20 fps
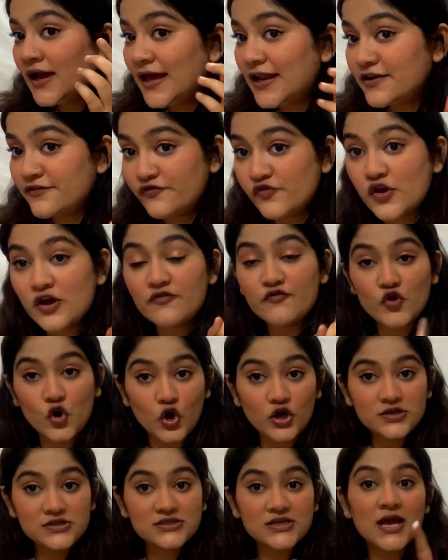and if you have
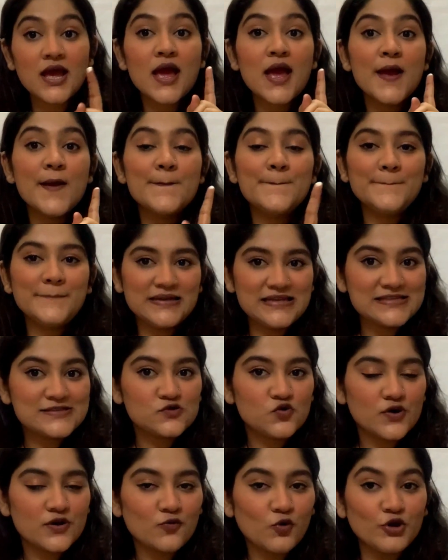not, please
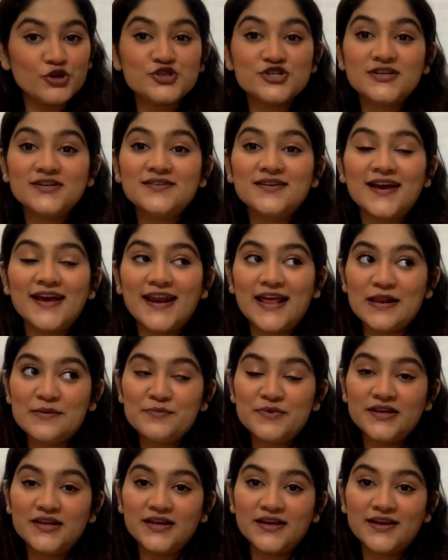go and watch it, and I'll
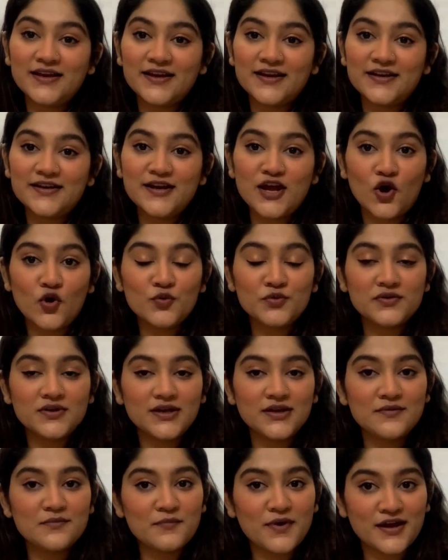be linking it down
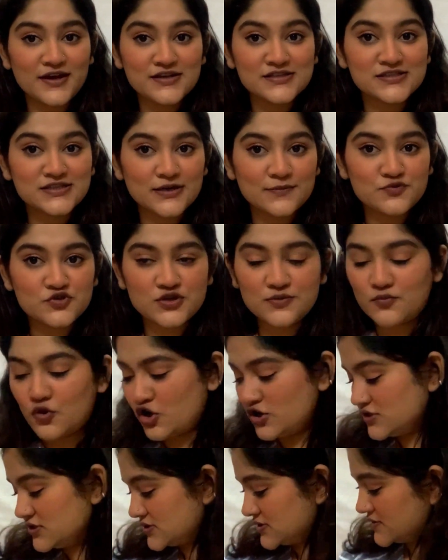in my description
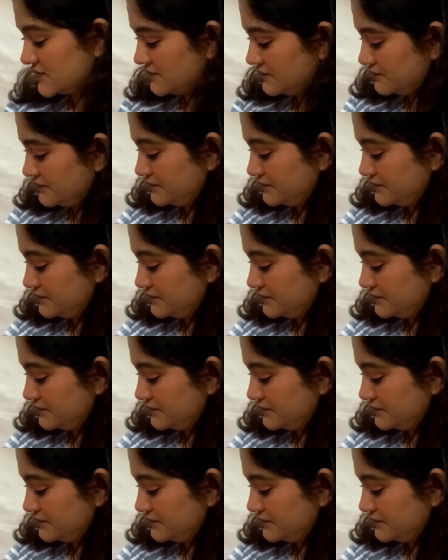box.